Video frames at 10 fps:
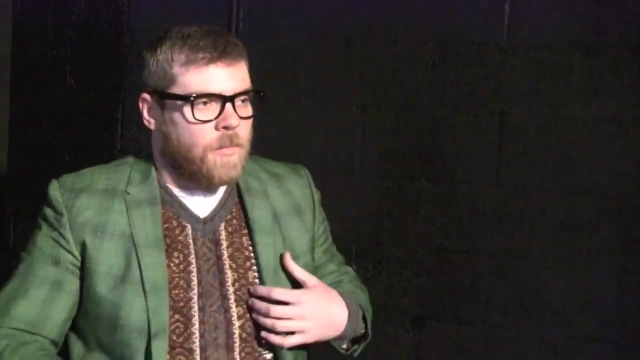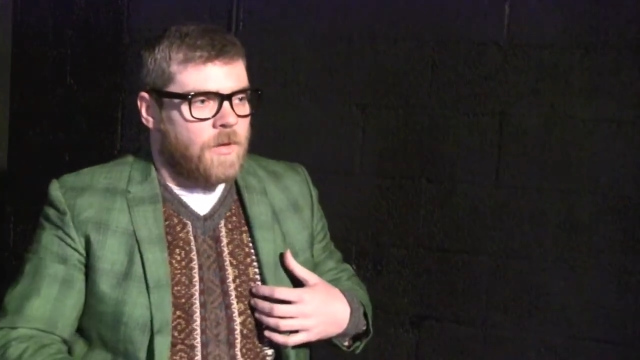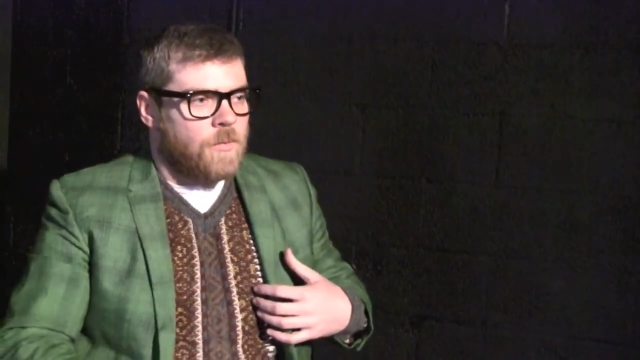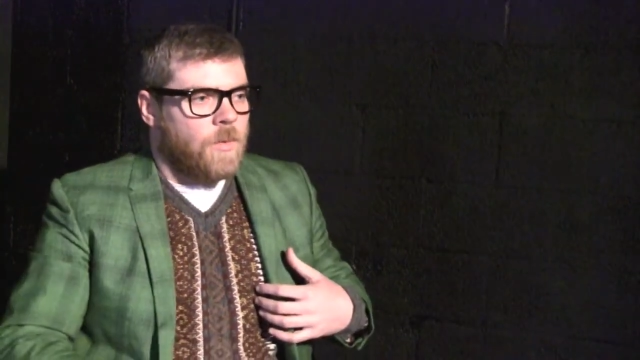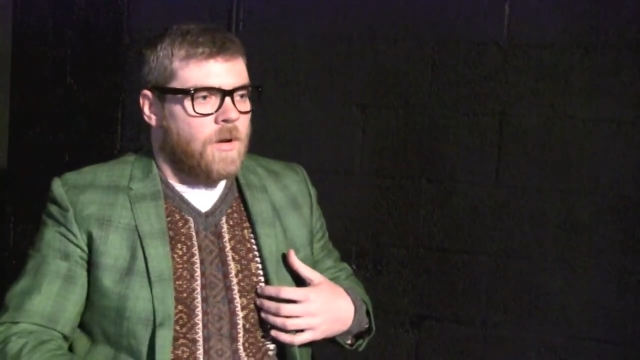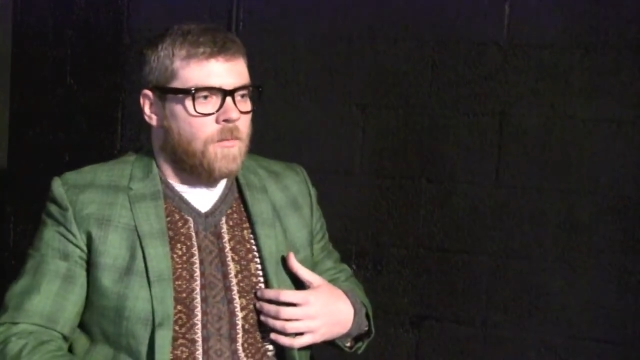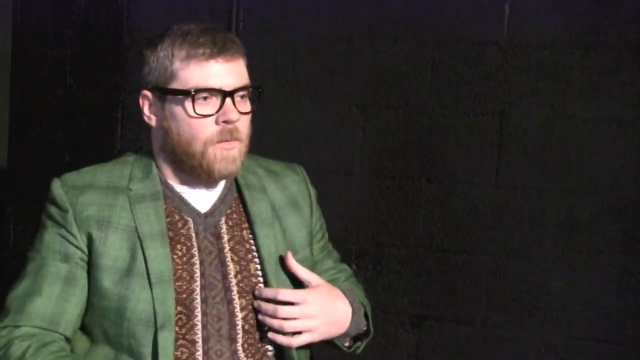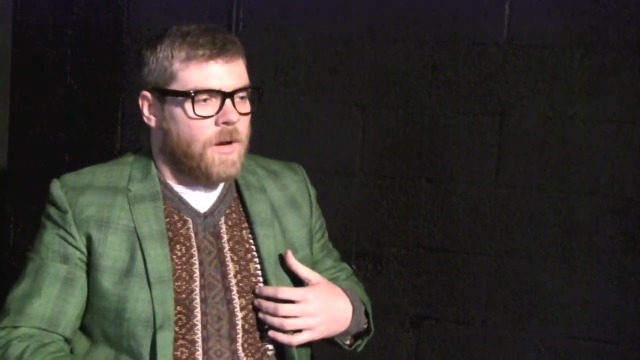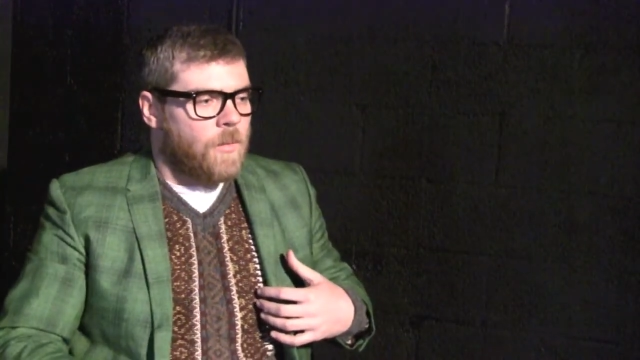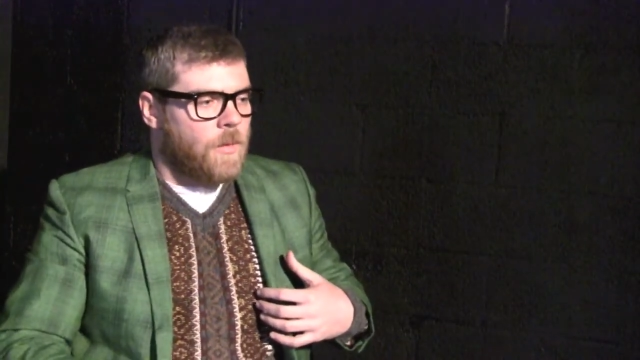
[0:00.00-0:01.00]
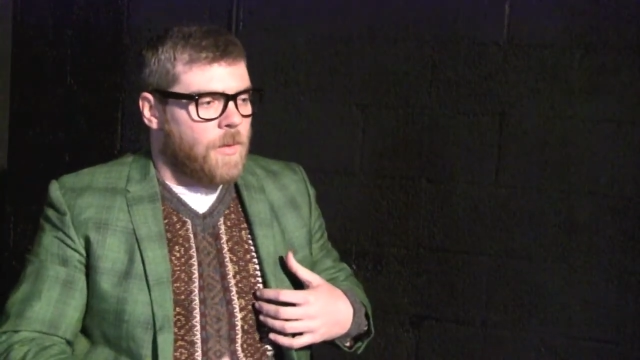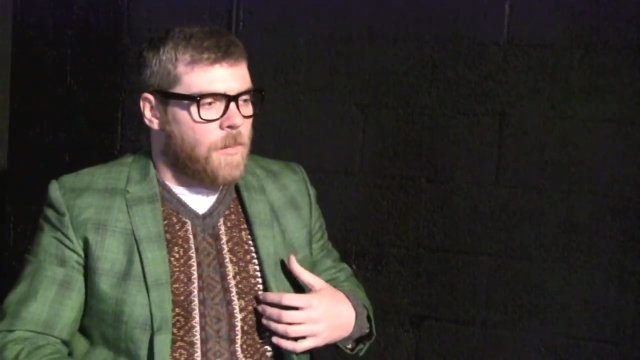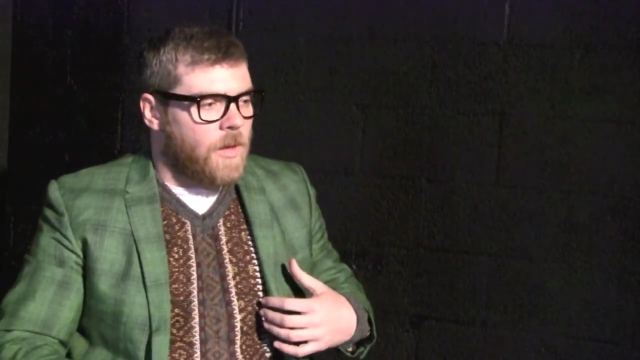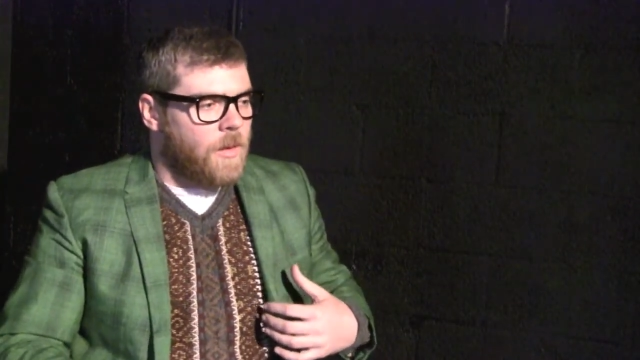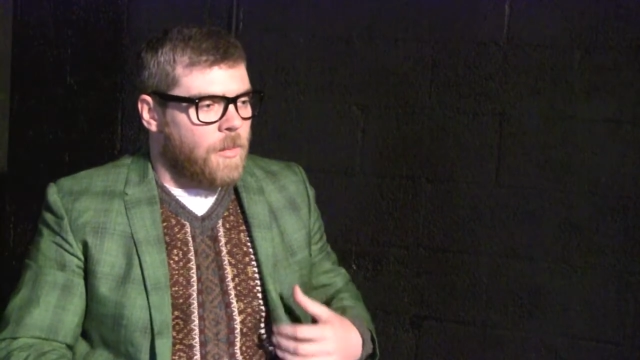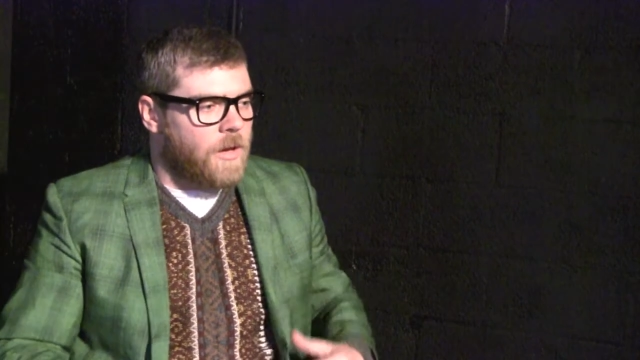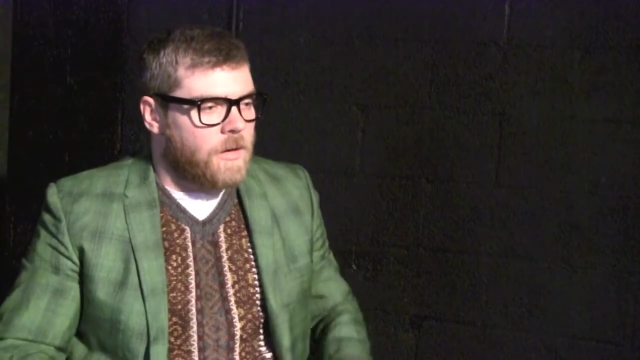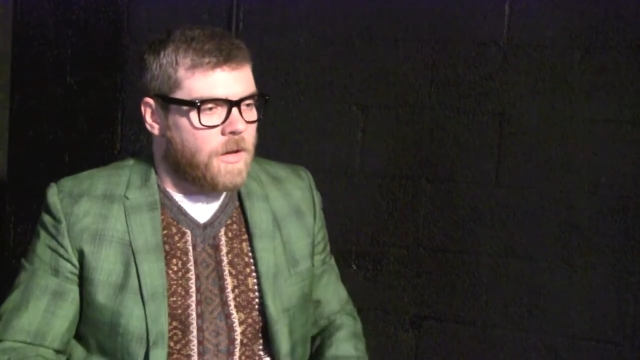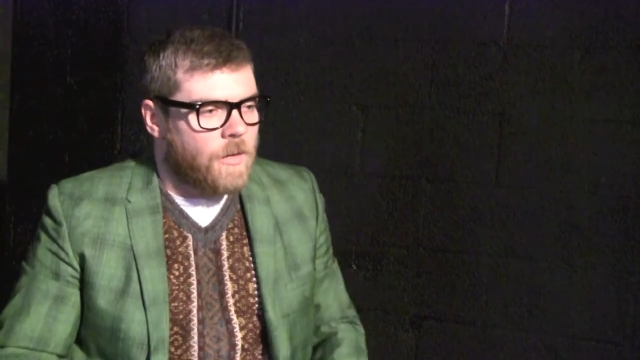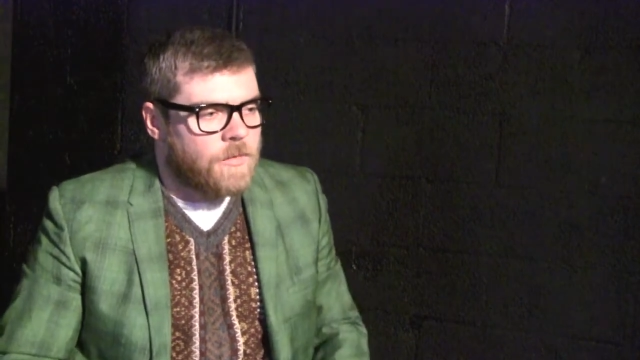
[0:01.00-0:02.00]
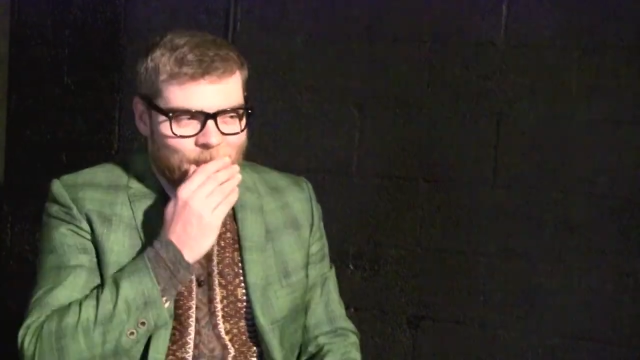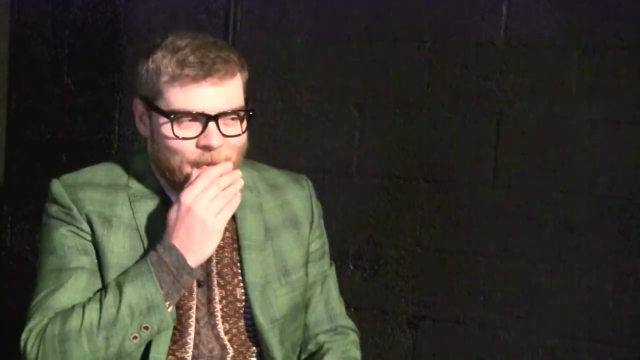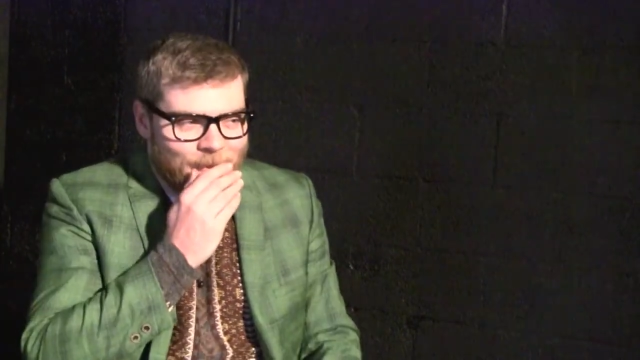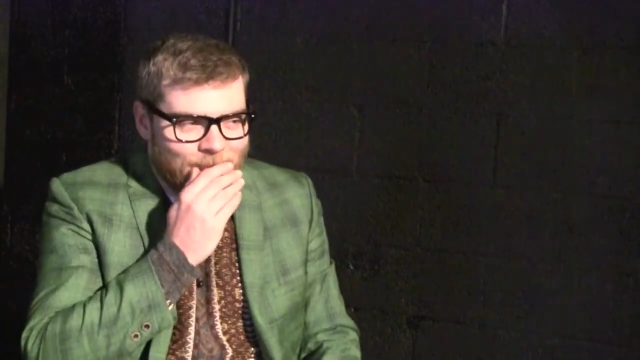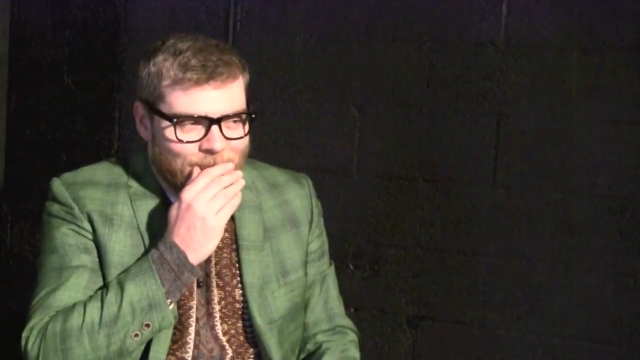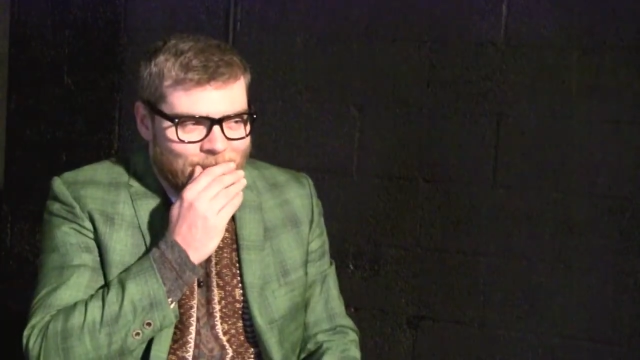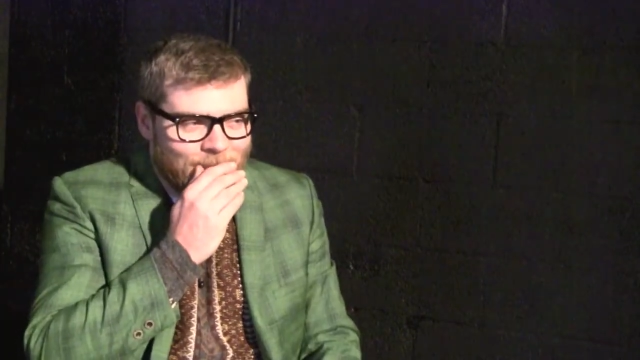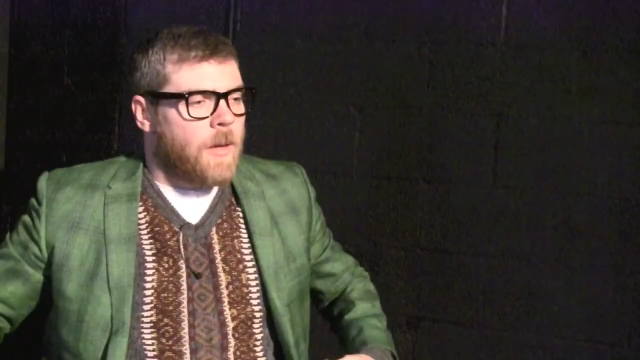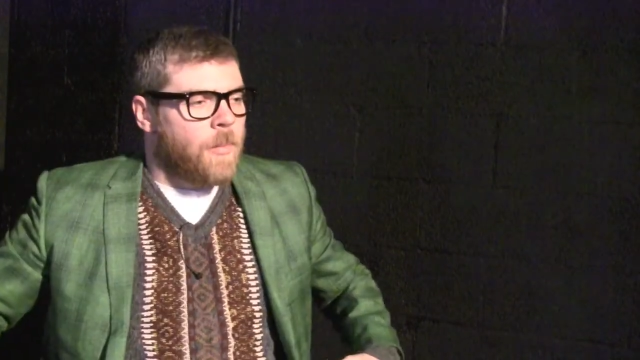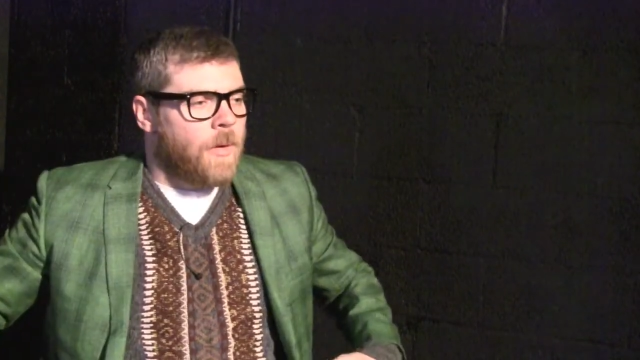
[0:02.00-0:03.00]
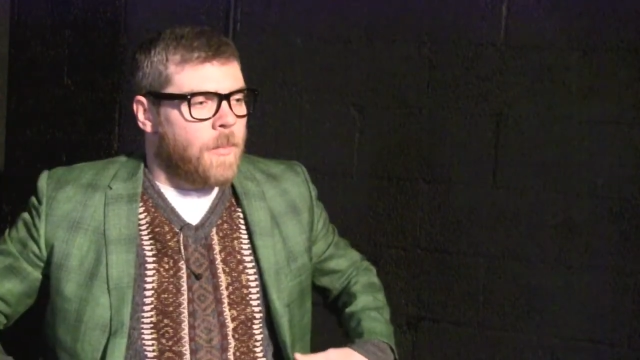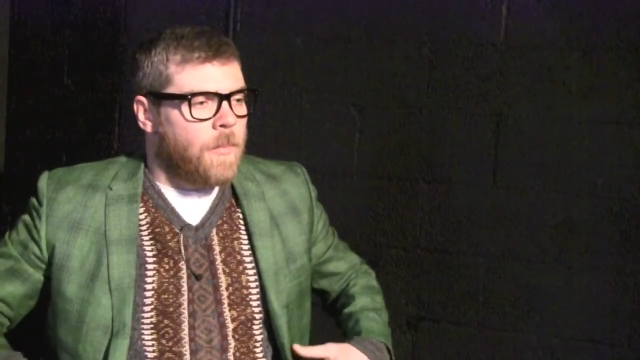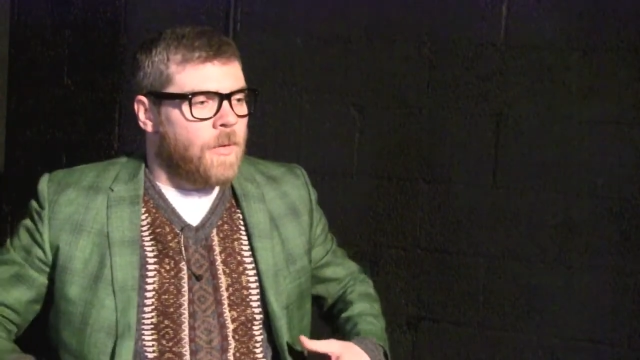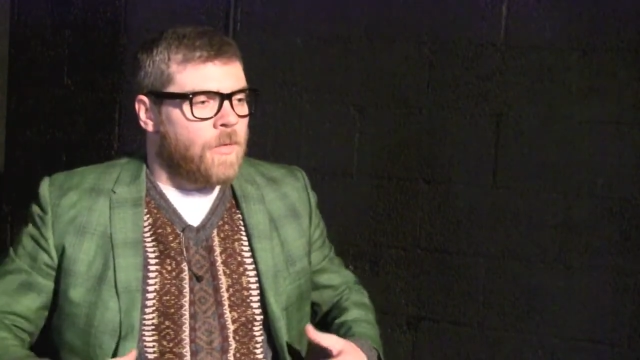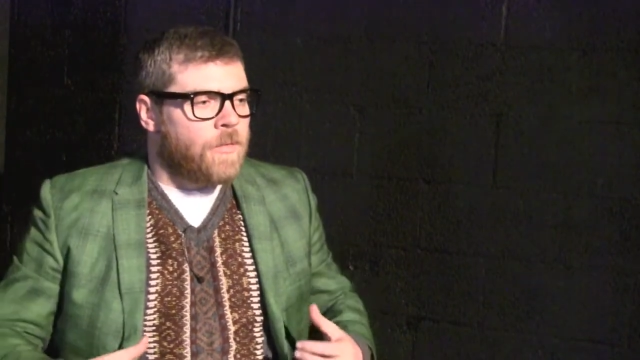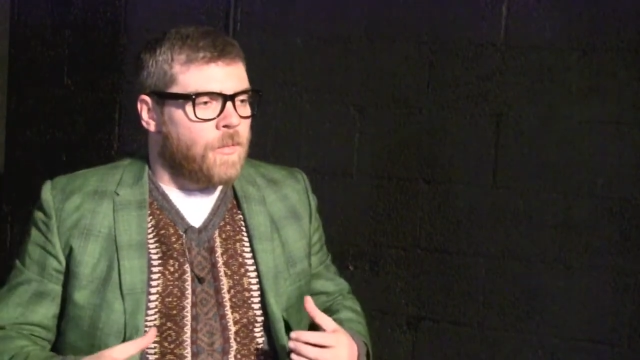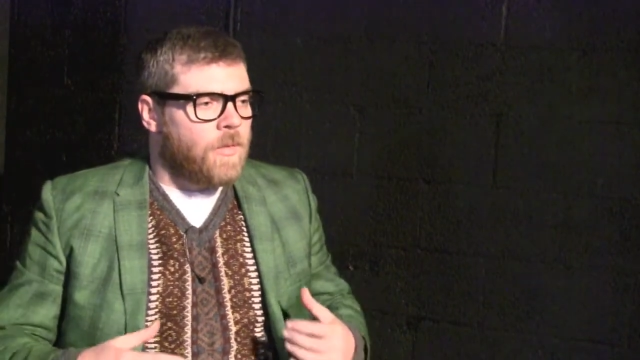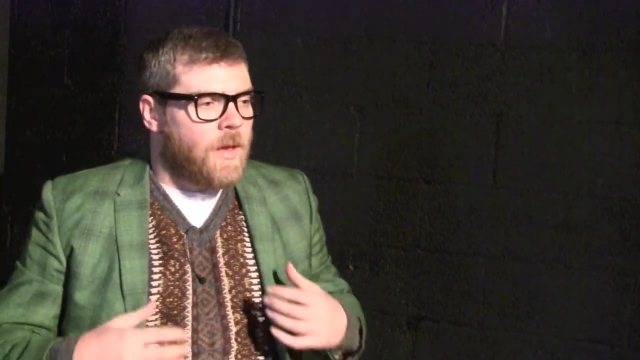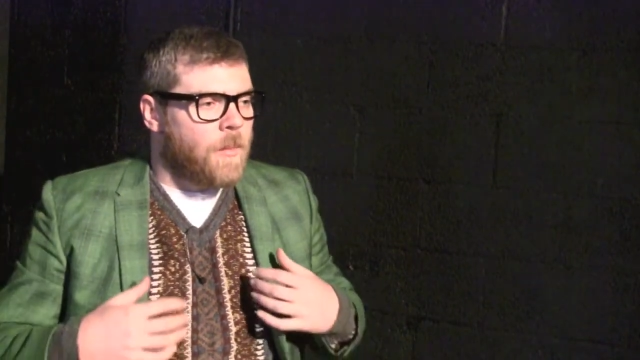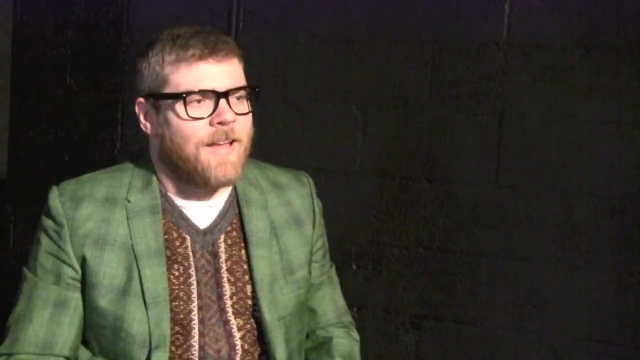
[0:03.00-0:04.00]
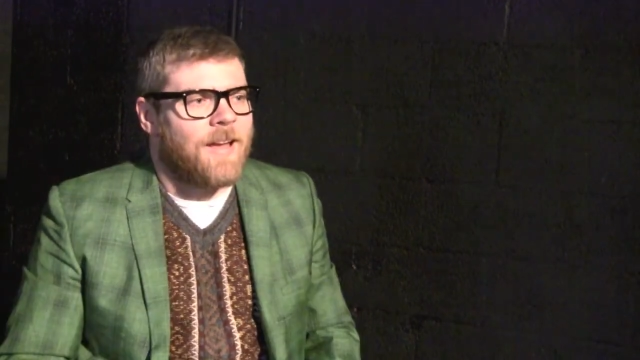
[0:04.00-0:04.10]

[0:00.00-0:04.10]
And there's one right where my belly button goes. I pump milk through them.